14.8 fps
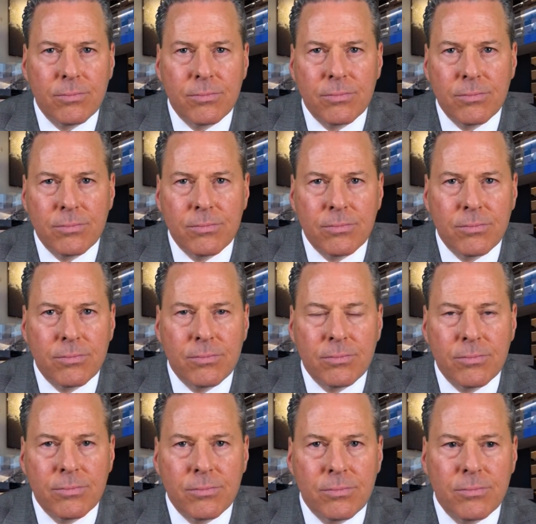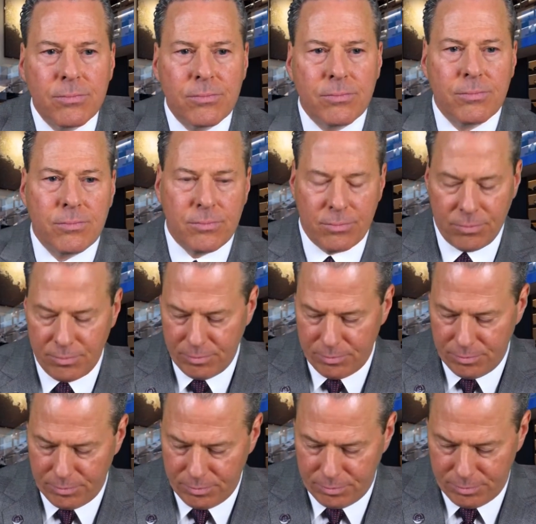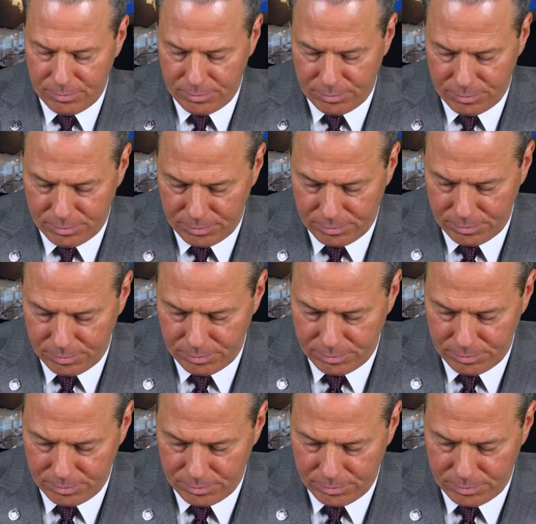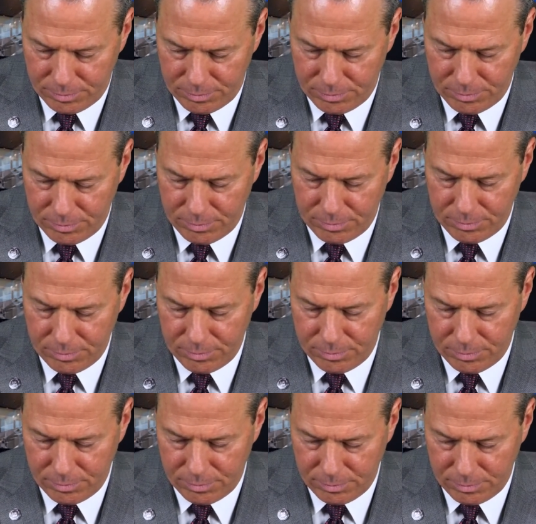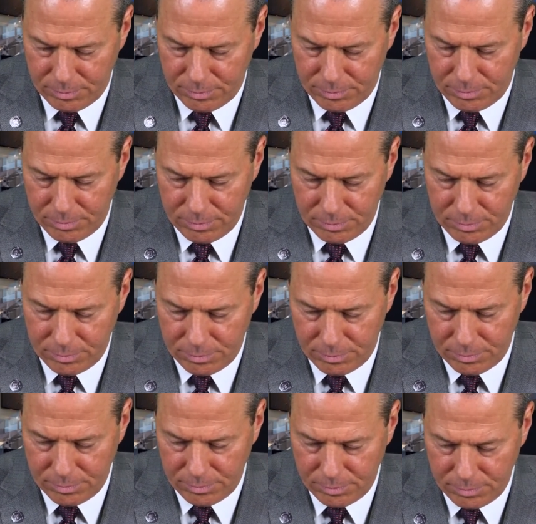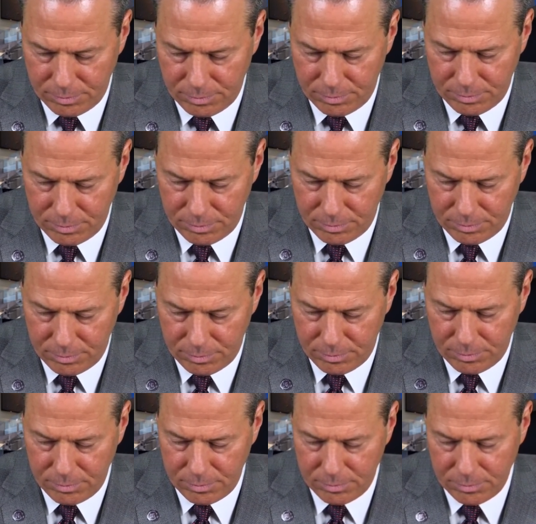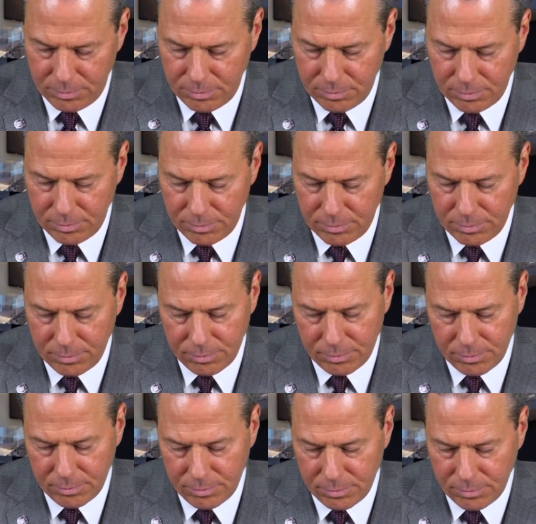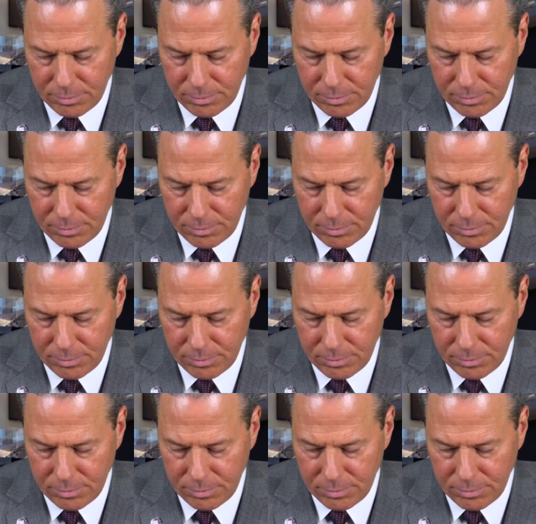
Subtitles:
(not speaking)